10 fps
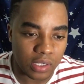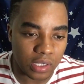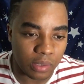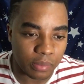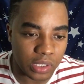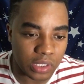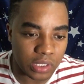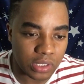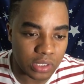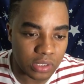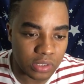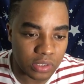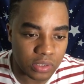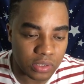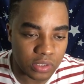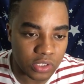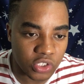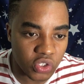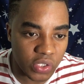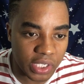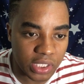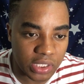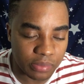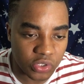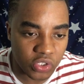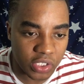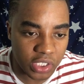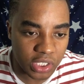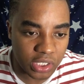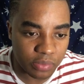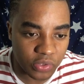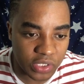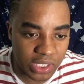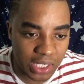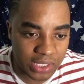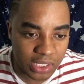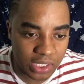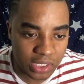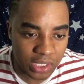now I'm going to shrink it. I'm shrinking it and resizing it.